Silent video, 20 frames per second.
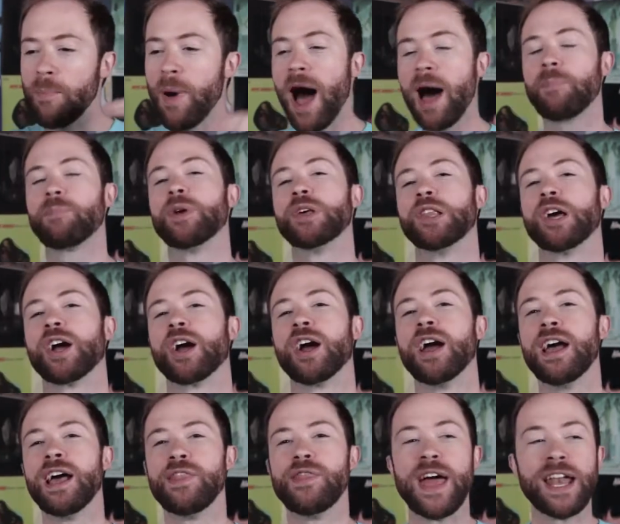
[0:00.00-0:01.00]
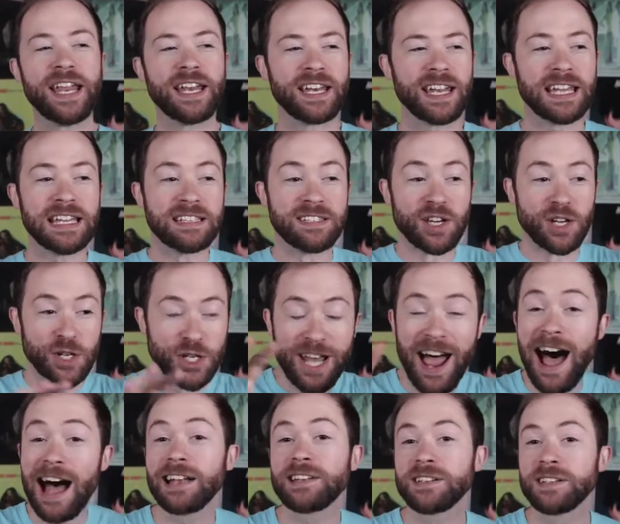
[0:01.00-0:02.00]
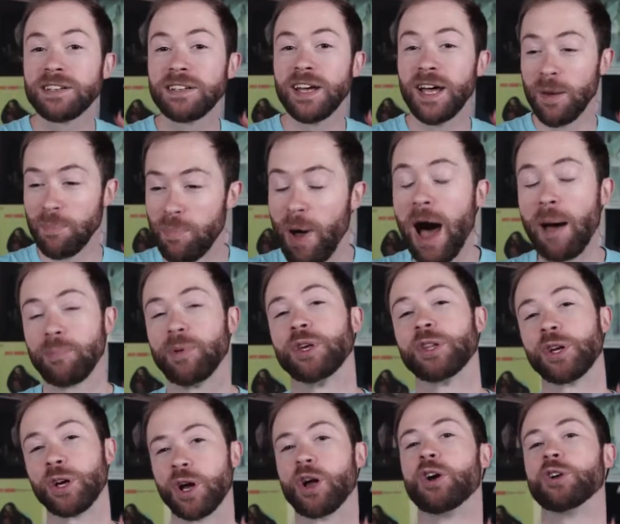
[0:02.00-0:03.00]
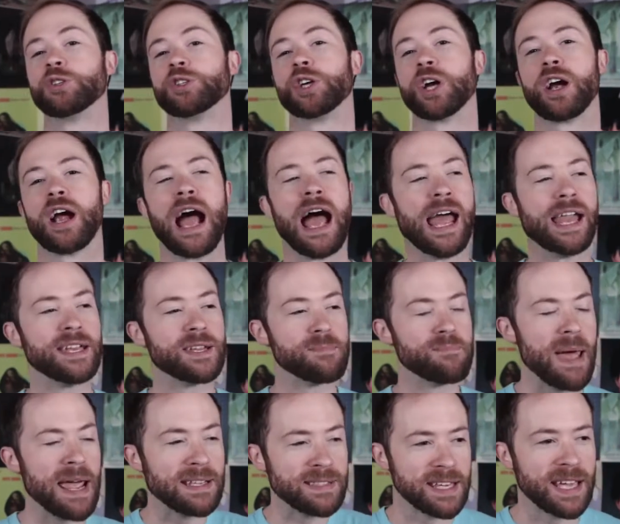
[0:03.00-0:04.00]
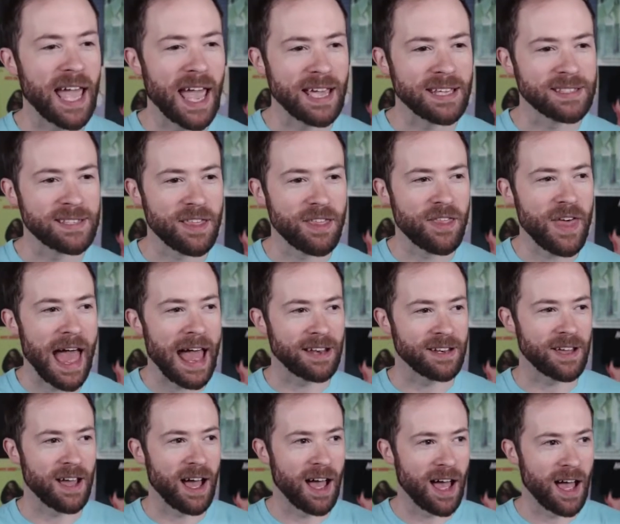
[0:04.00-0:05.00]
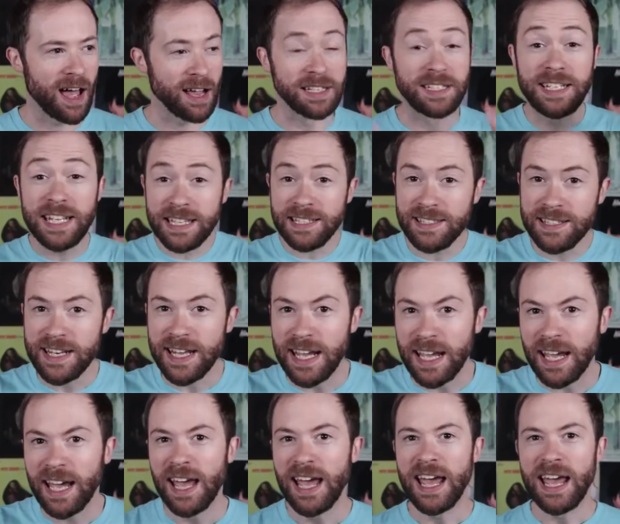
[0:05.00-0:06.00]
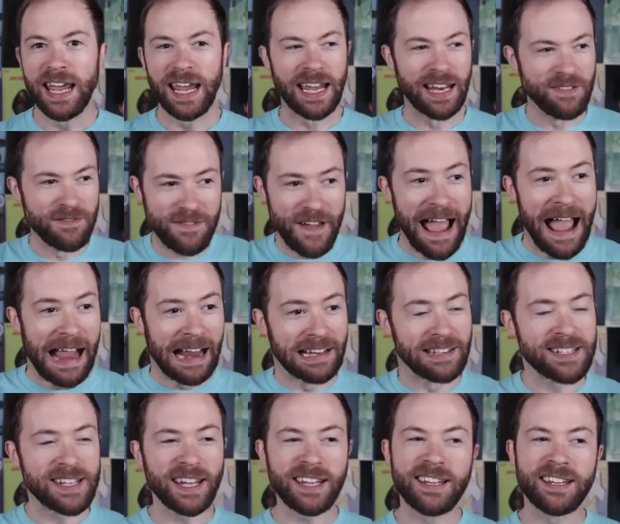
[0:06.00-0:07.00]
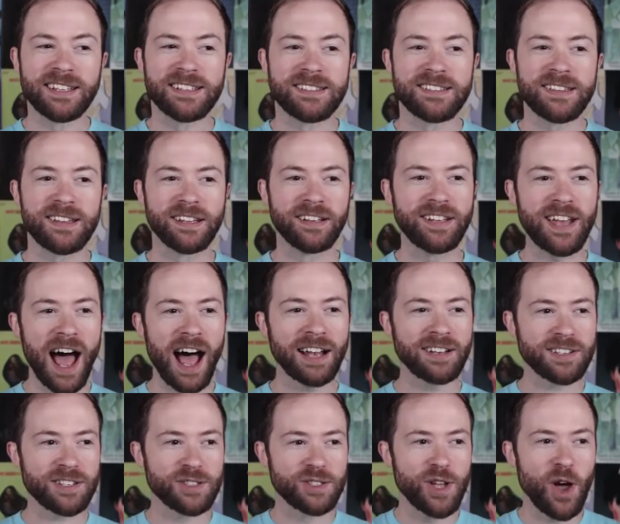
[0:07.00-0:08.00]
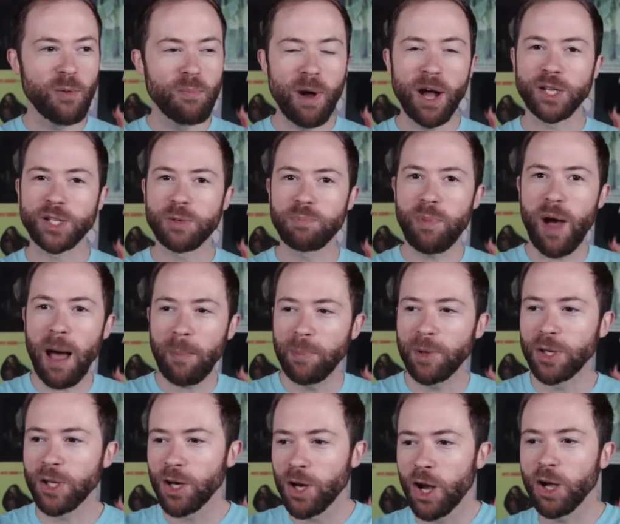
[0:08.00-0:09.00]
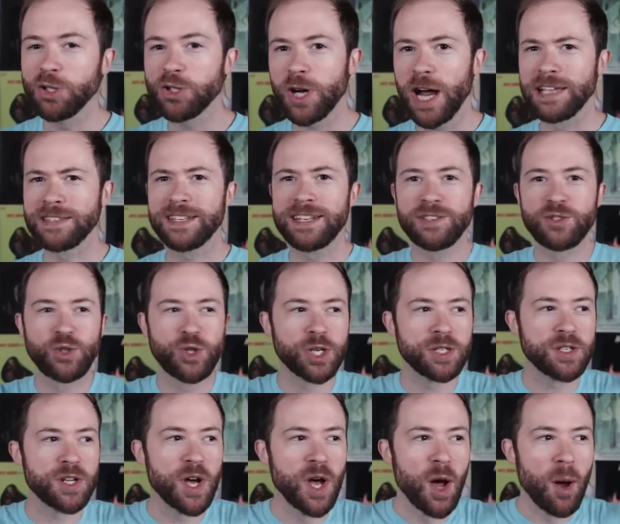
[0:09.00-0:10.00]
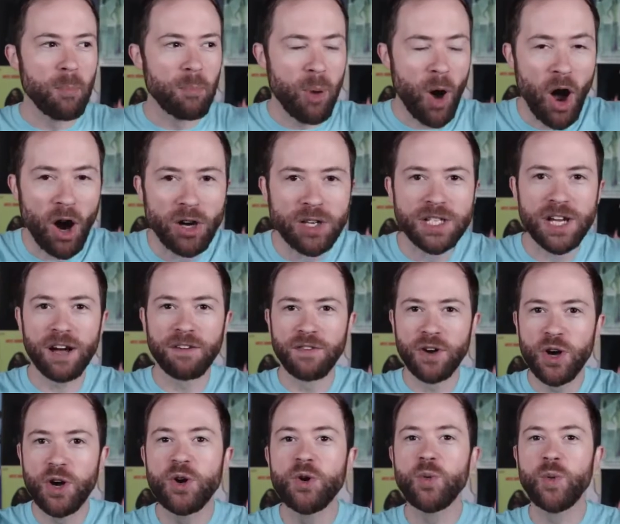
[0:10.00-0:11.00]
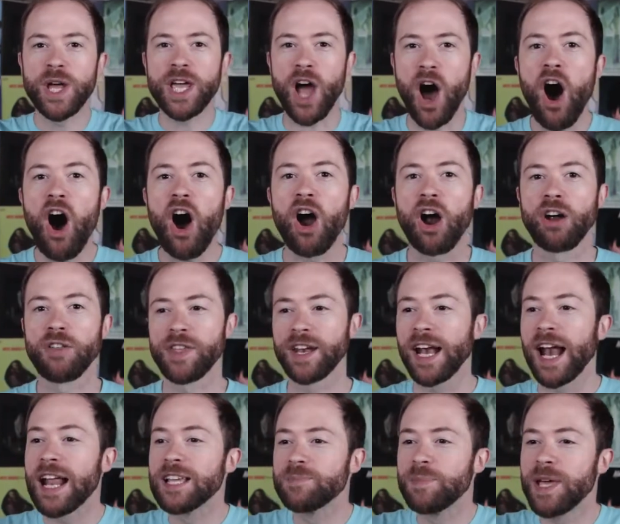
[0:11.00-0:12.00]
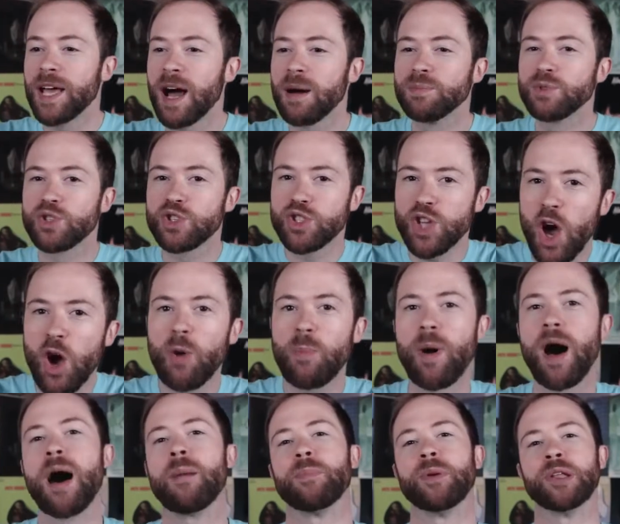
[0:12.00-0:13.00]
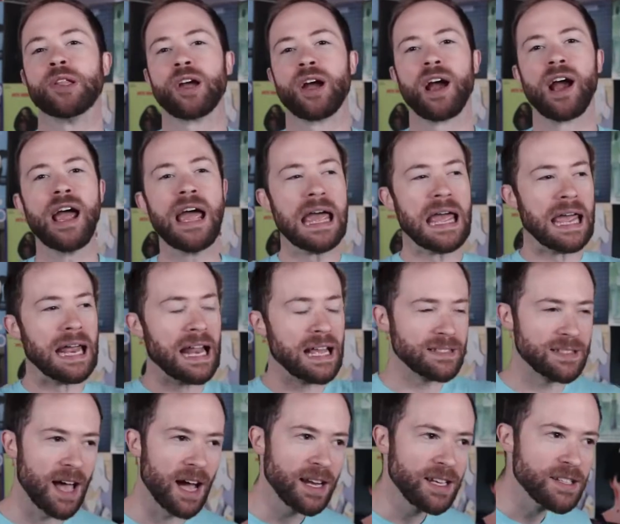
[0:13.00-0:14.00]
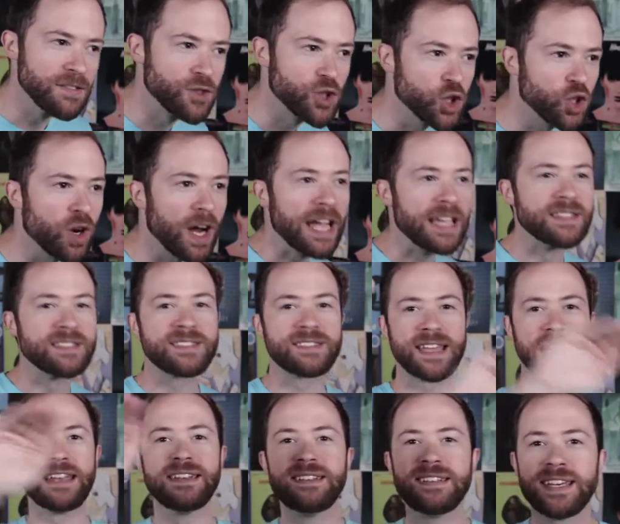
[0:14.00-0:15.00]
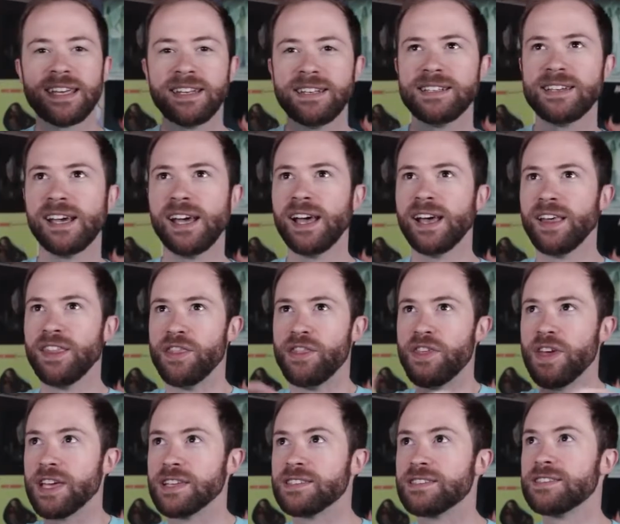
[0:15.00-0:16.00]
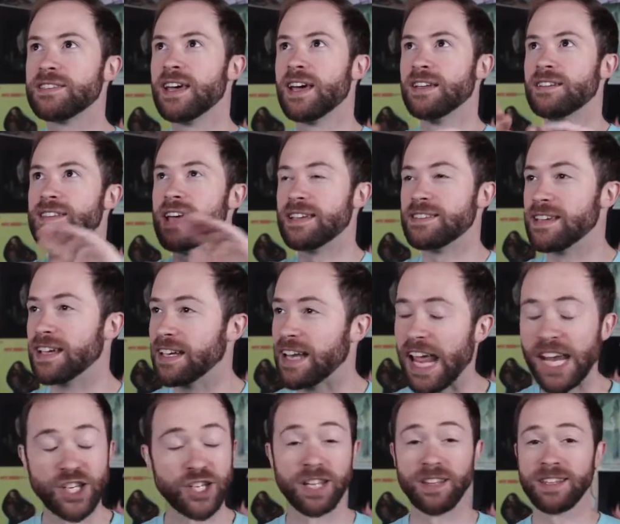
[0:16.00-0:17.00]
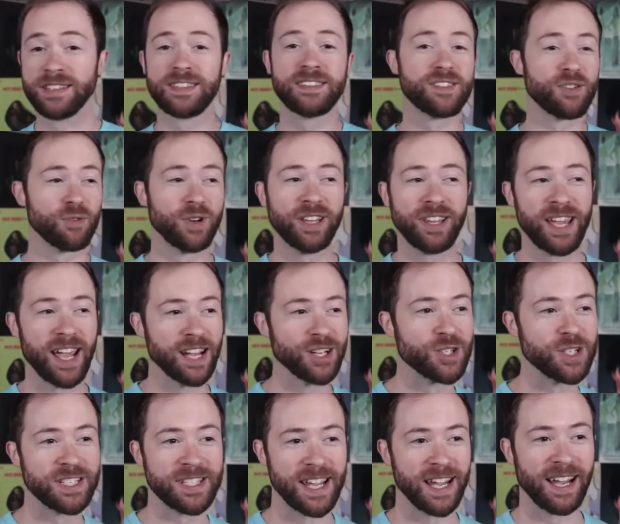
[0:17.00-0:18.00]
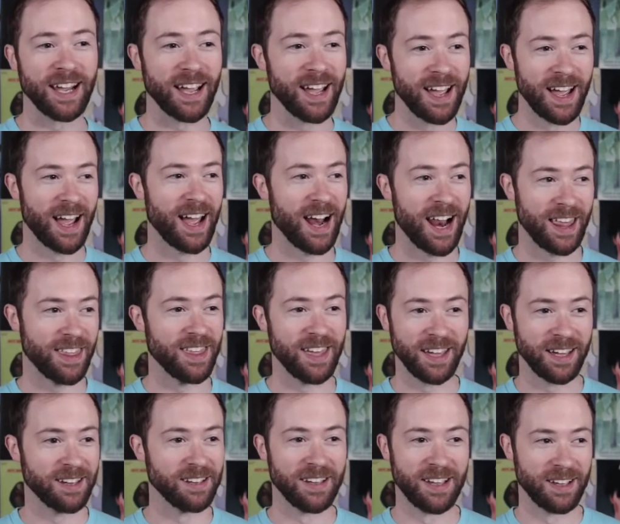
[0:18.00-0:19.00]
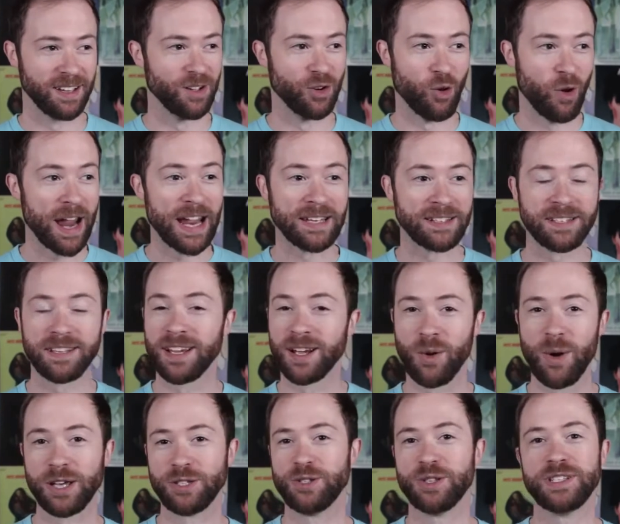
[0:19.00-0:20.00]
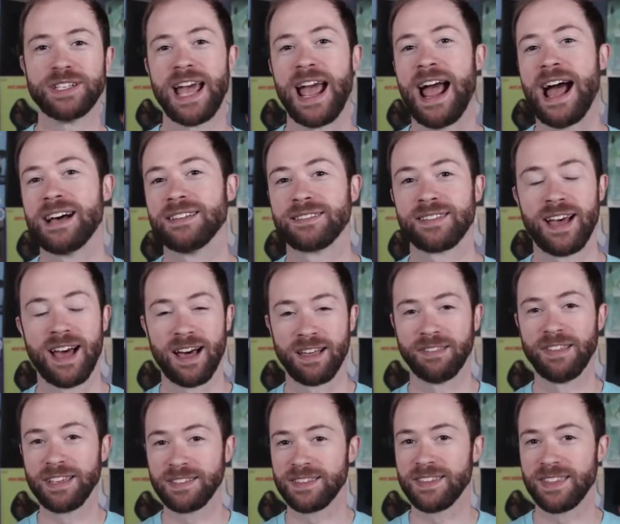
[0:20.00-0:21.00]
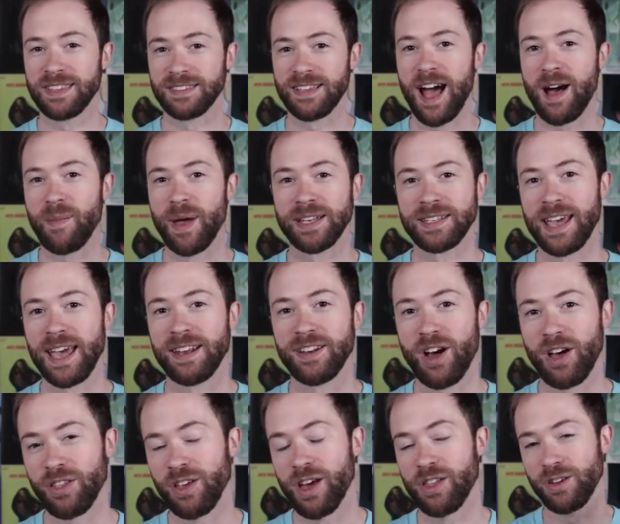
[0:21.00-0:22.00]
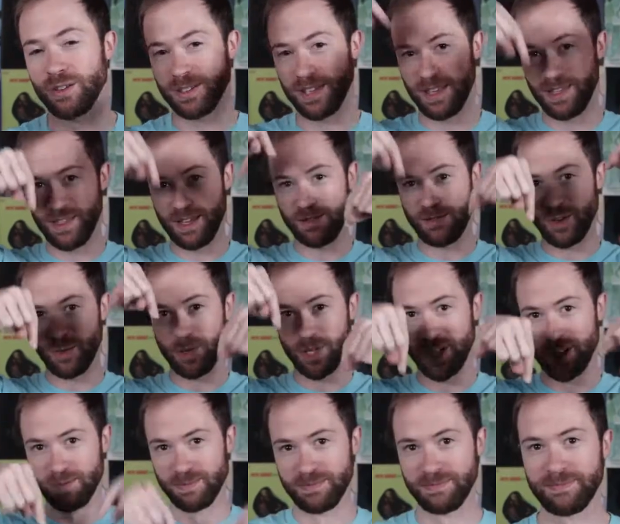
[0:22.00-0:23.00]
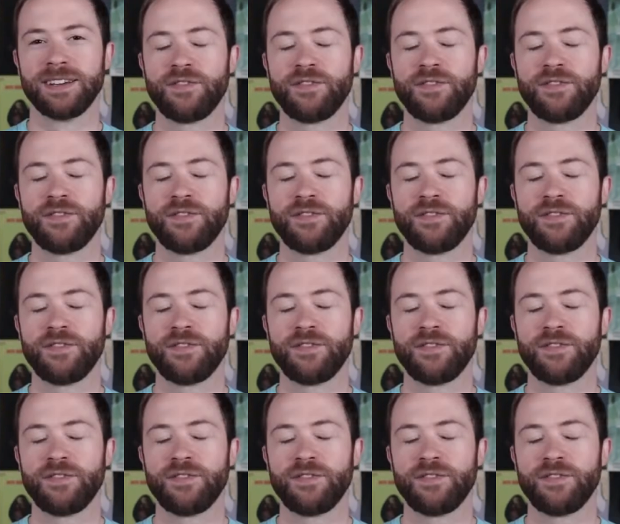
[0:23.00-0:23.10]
popular that it is not popular culture, and makes the case that Disney, in fact, is not so much popular culture as it is just part of who we are, that it has become so popular, it has kind of transcended this designation. This is a really interesting and I think great question to ask. Link to this comment and all the others in the doobly-doo.